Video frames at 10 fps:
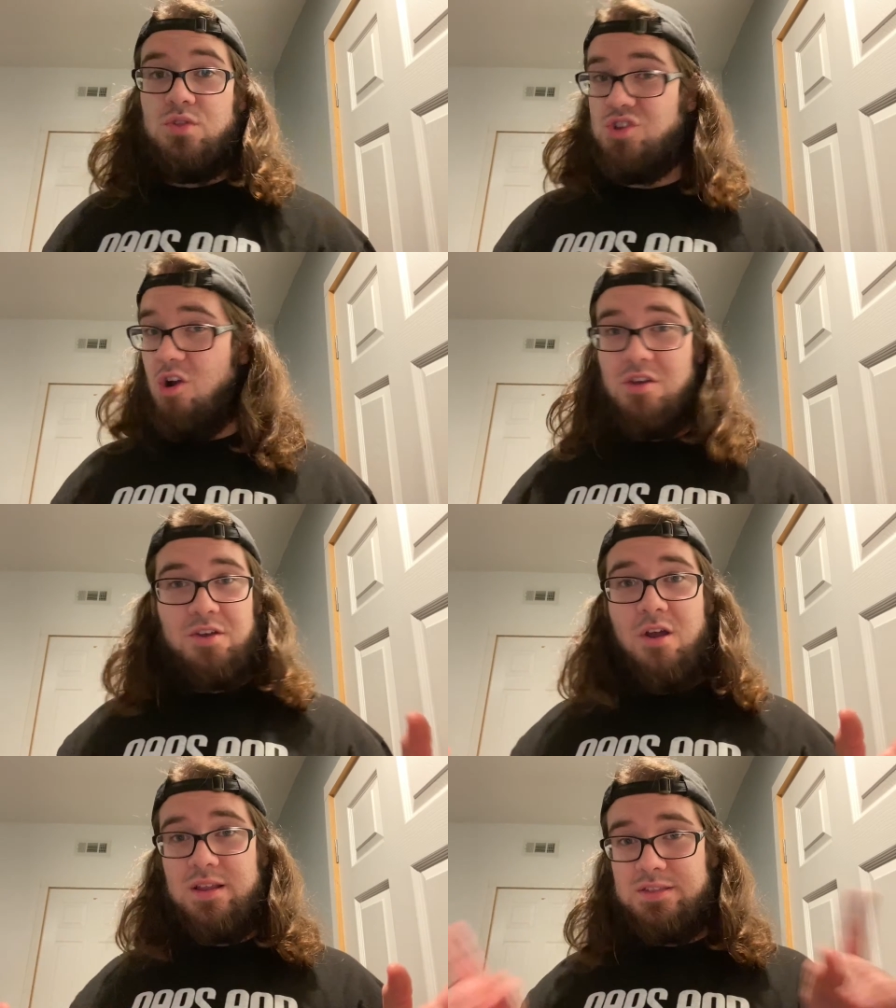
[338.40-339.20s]

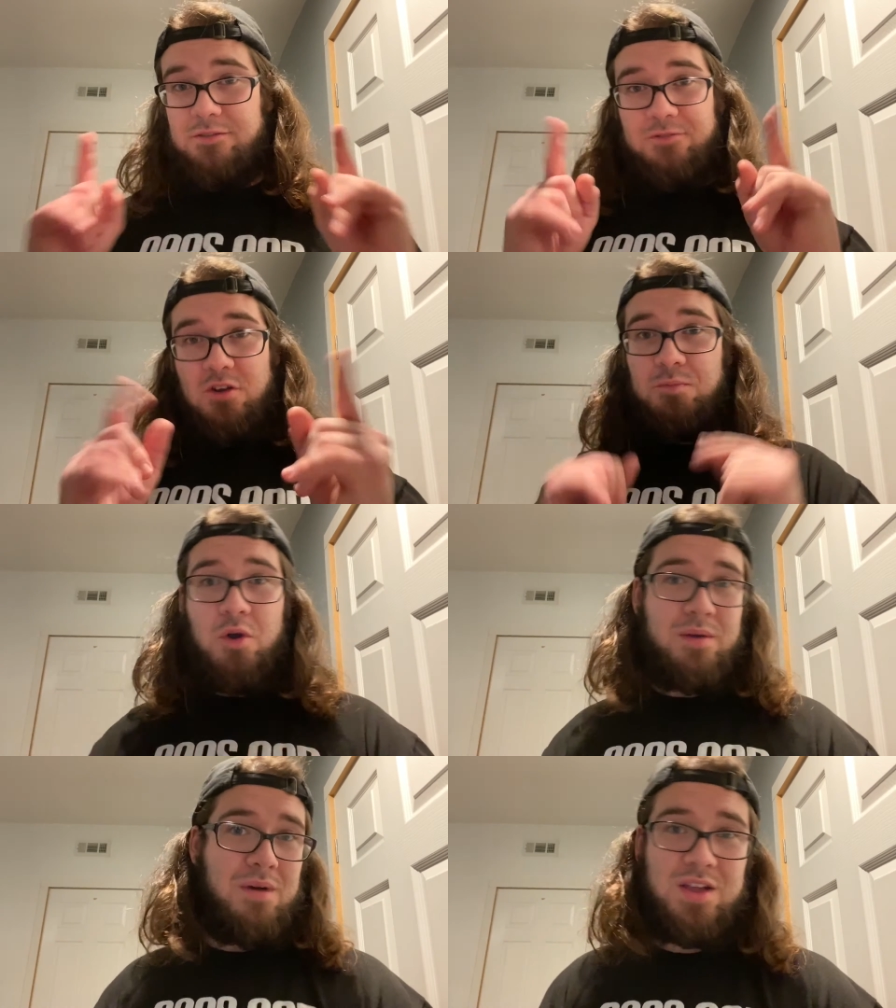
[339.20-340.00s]
Charizard is the first
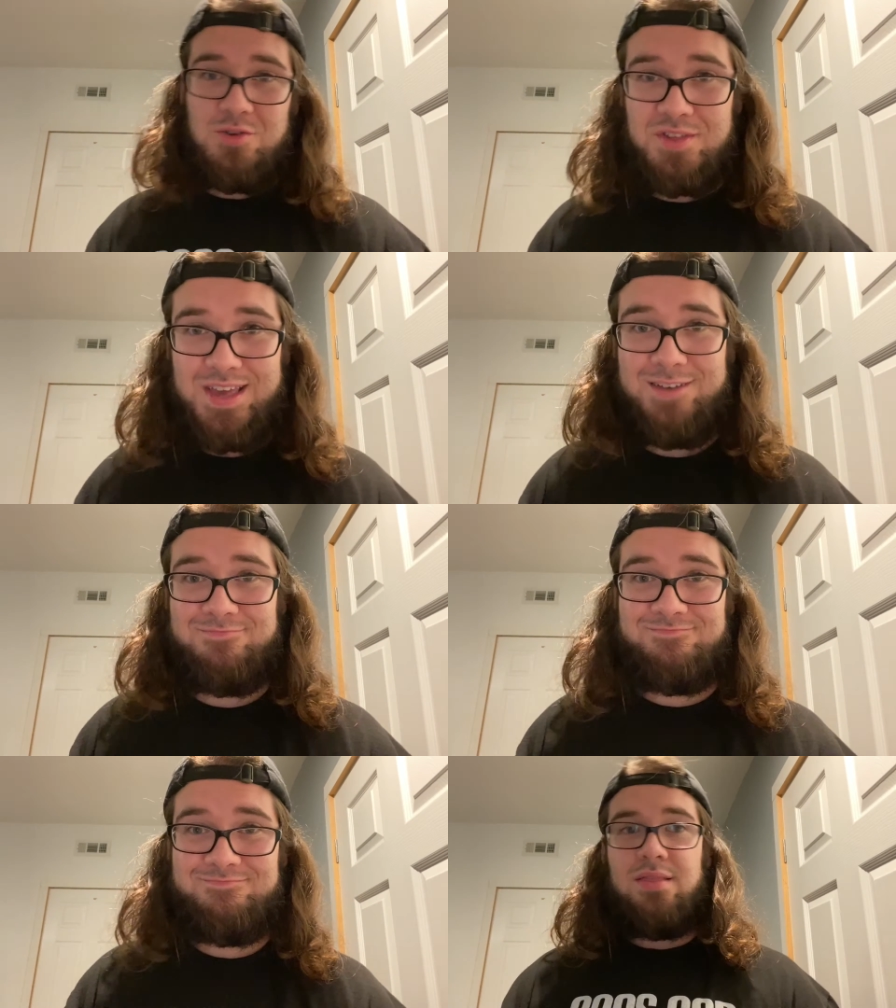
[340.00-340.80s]
Pokemon you see.
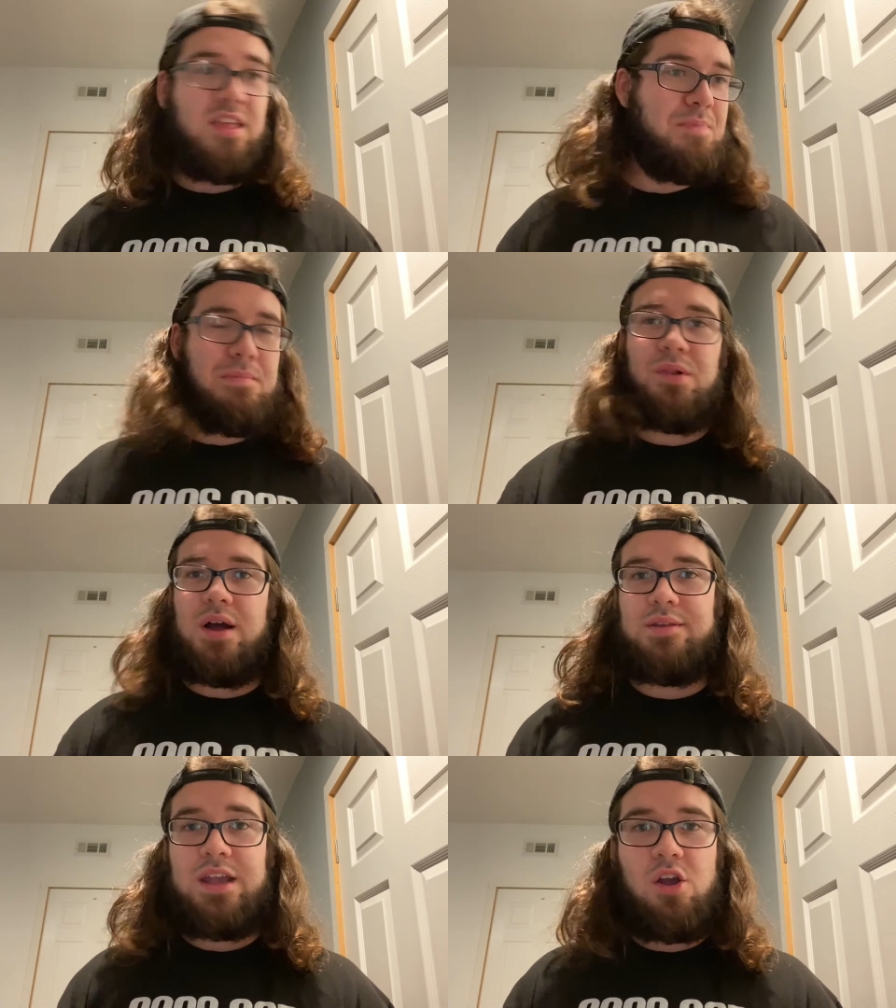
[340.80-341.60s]
Let's be
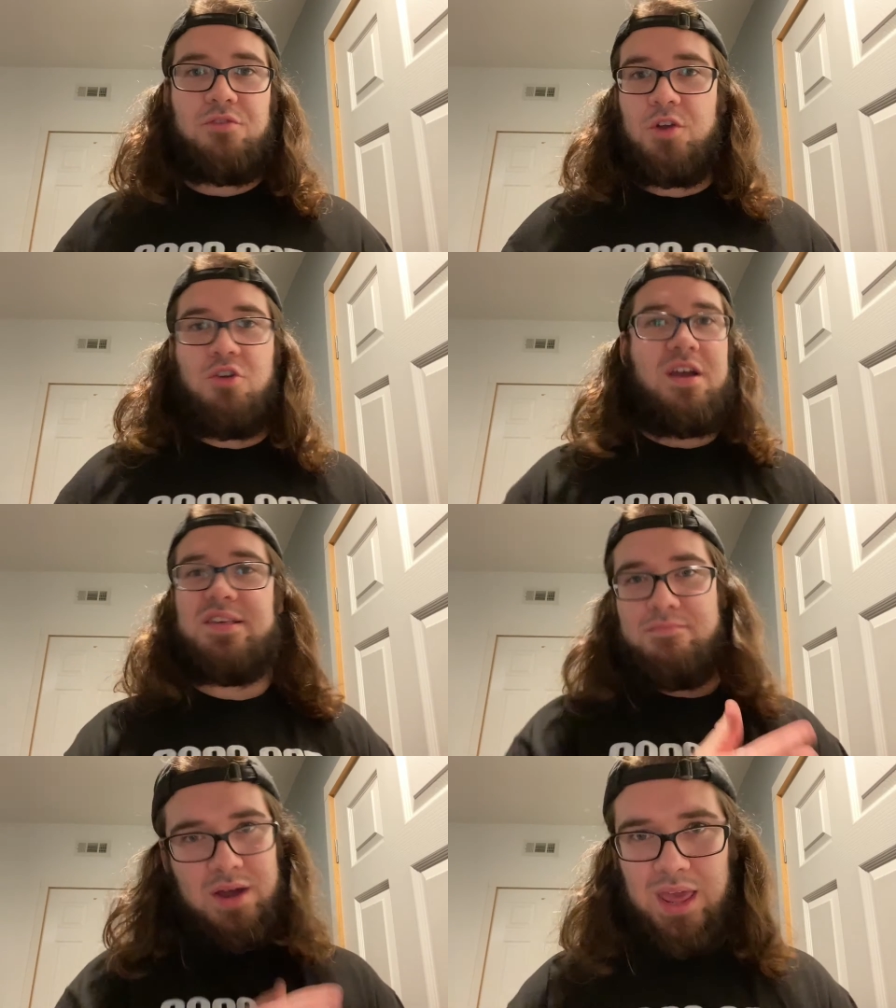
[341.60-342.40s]
blunt, he goes for
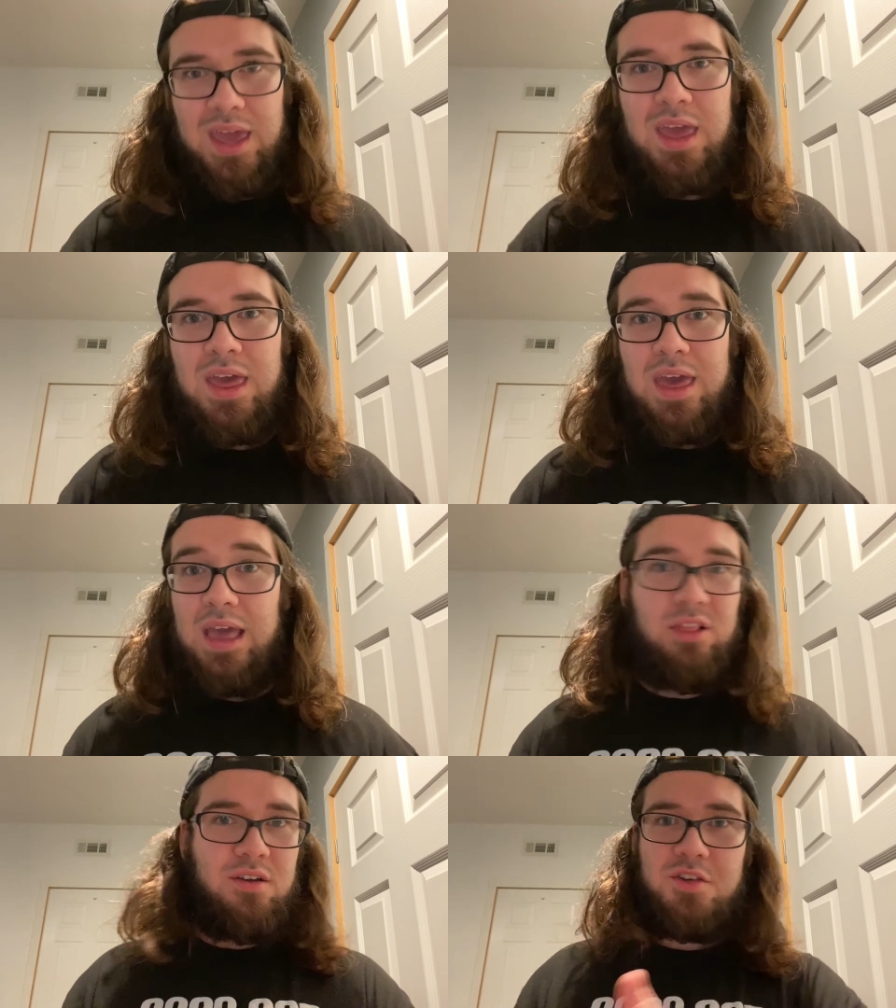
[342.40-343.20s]
crazy money
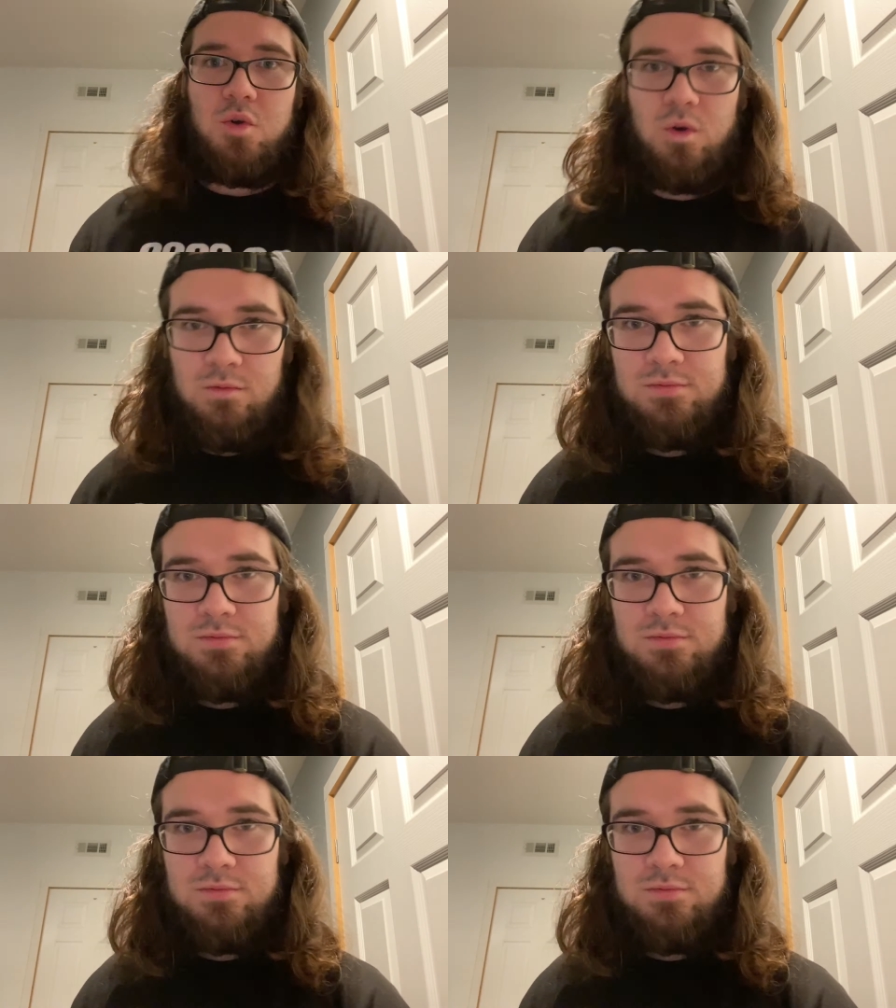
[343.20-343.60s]
and looks cool.